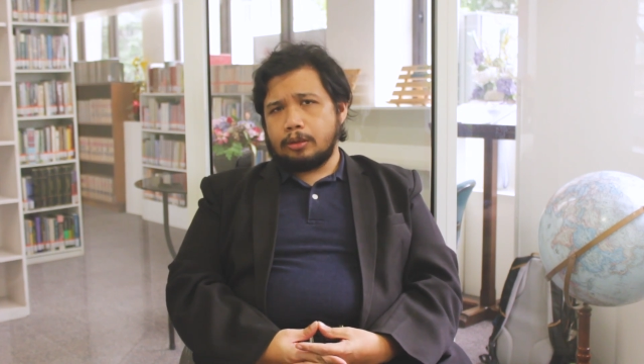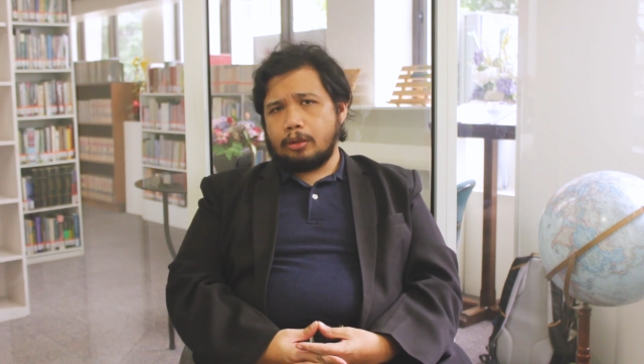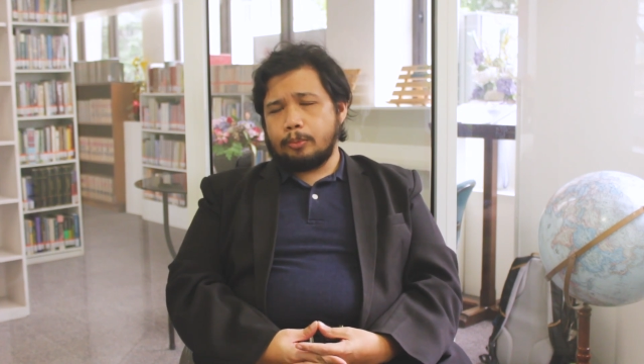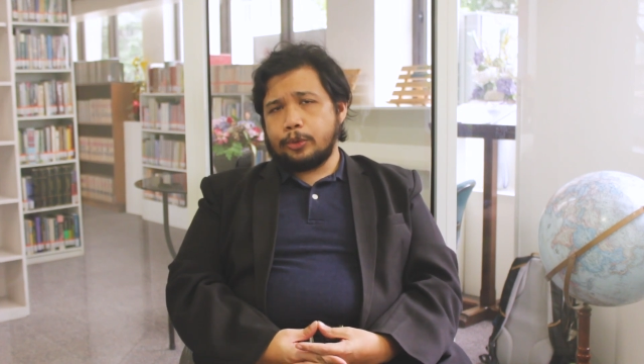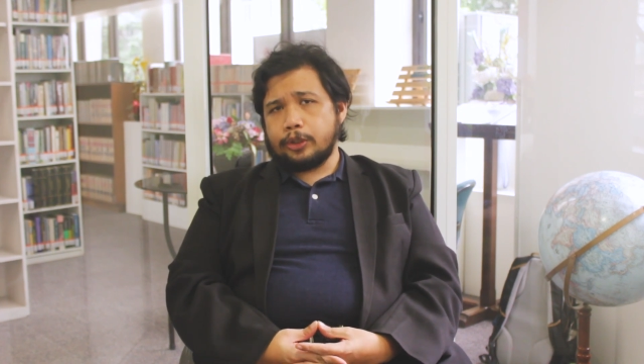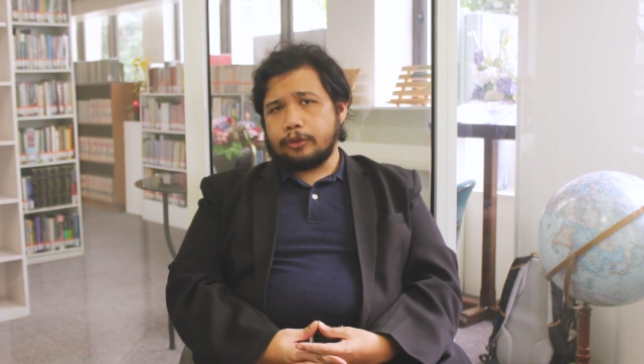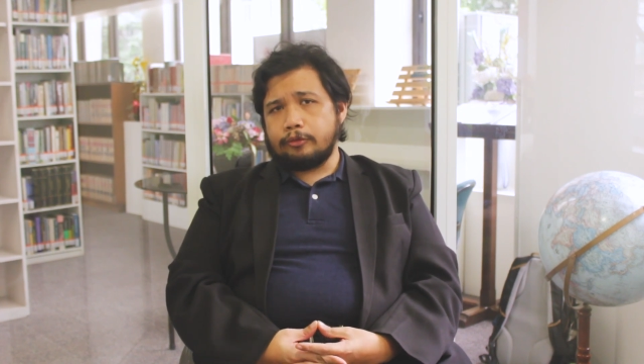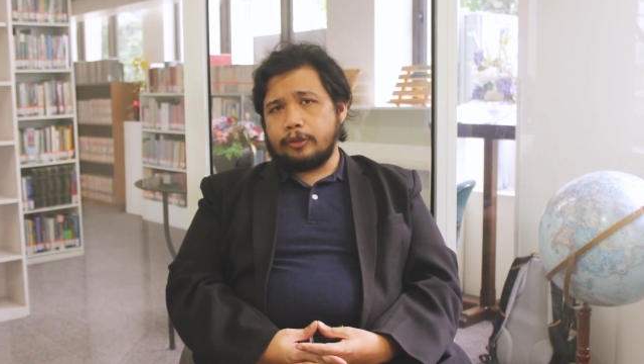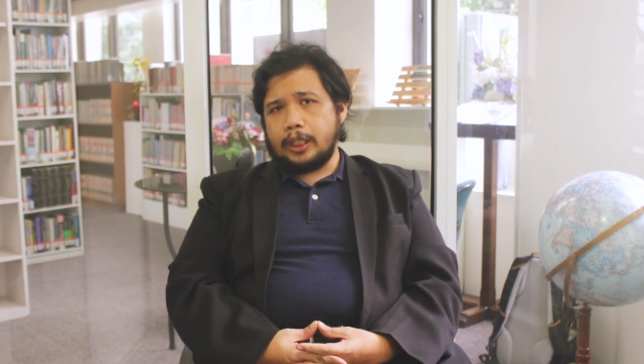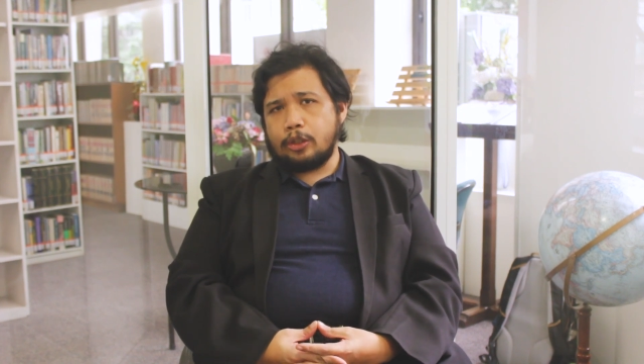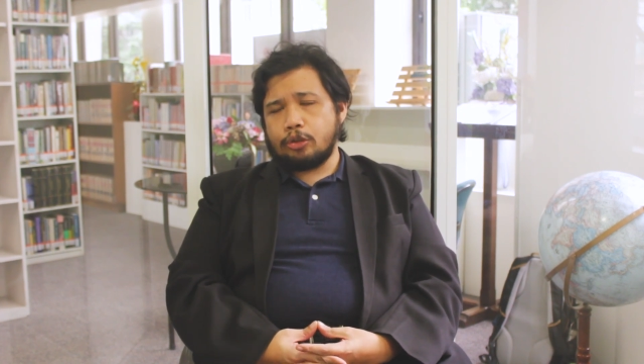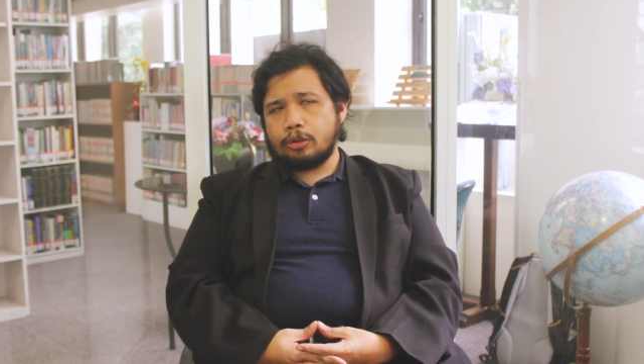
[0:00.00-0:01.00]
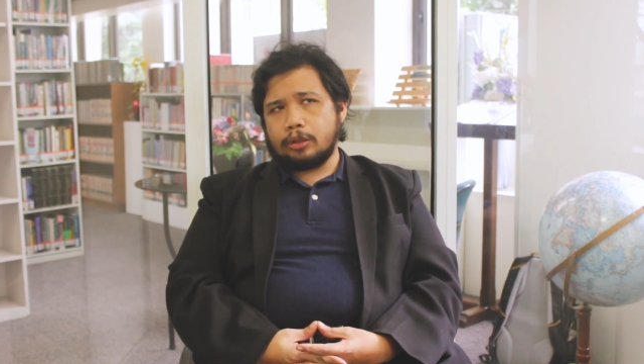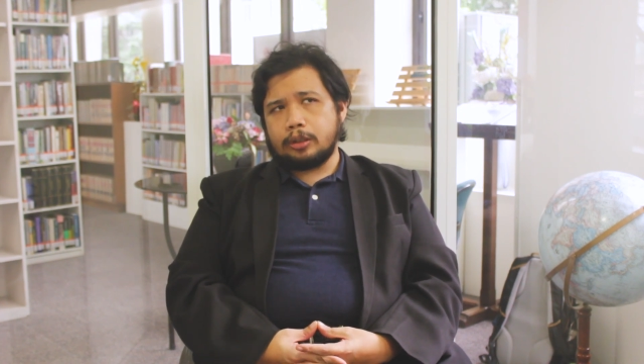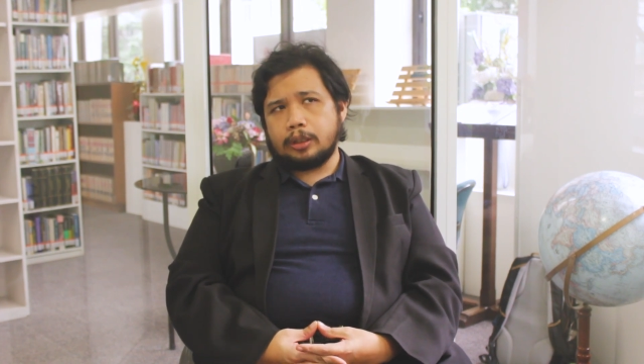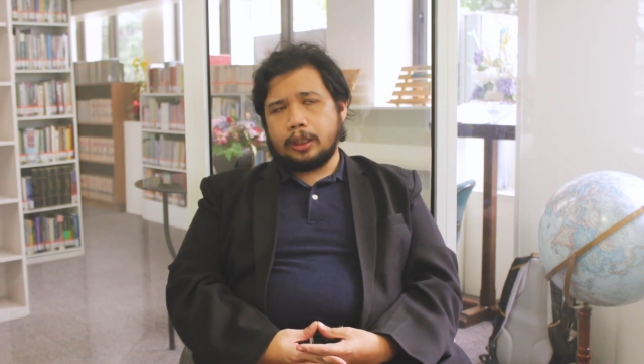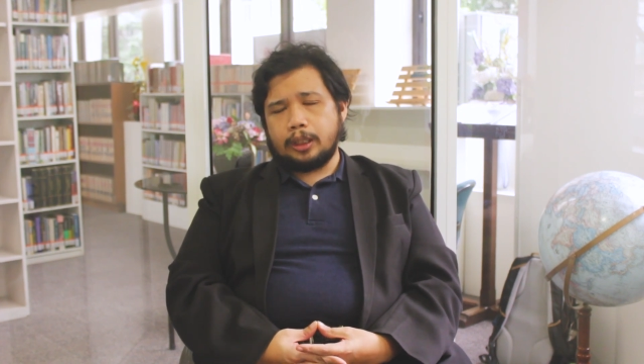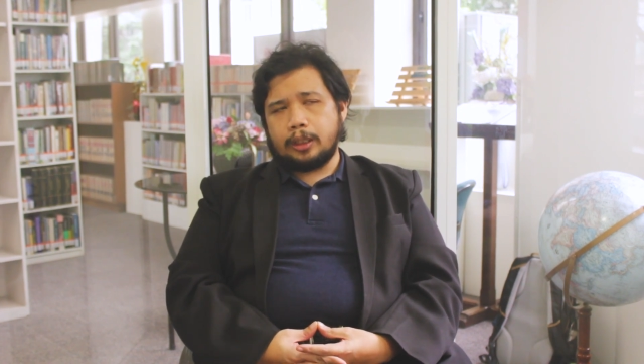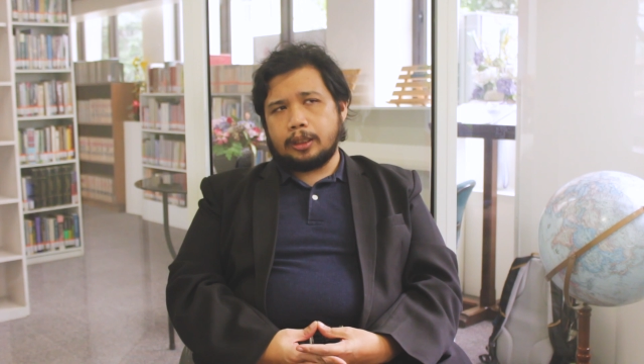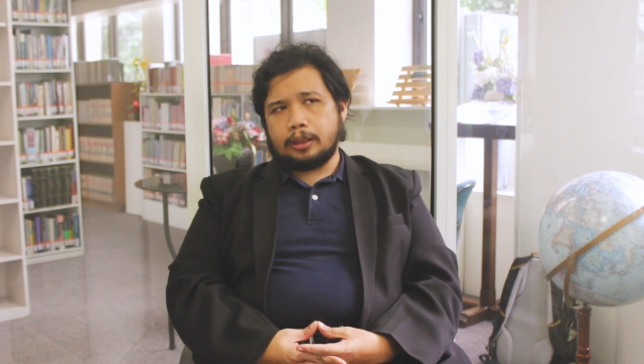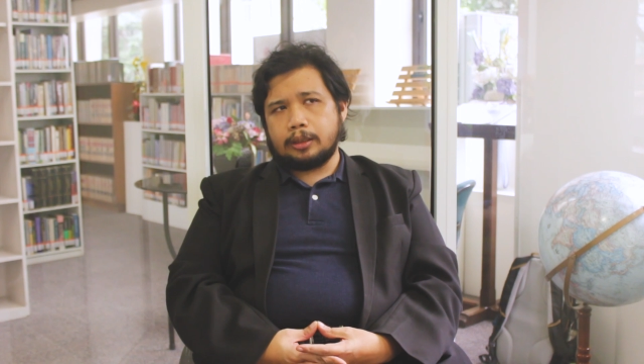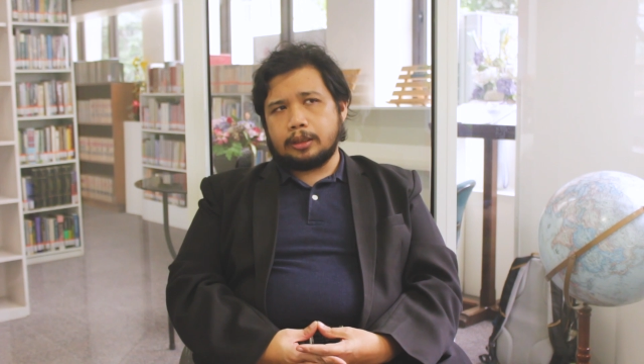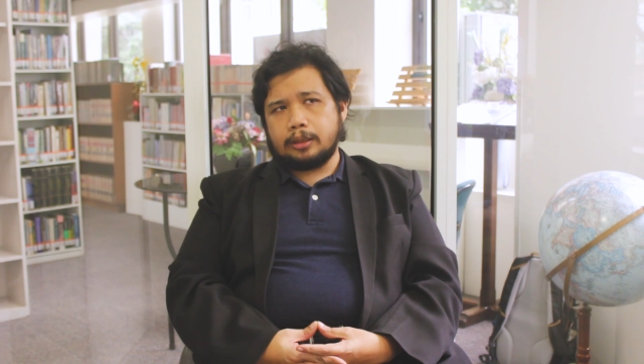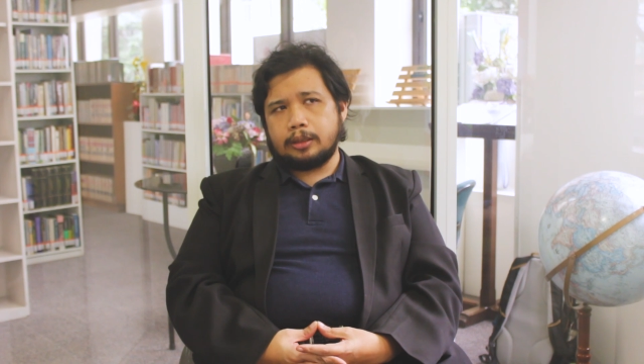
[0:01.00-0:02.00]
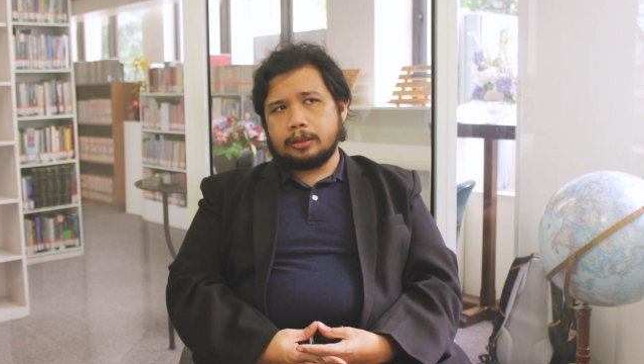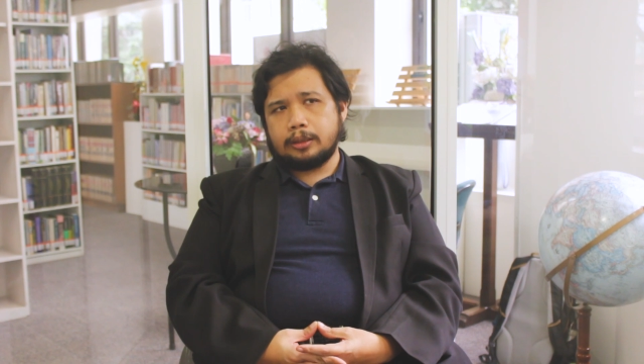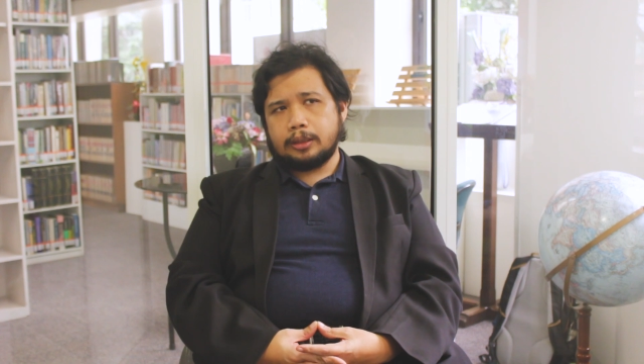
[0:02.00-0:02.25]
observation and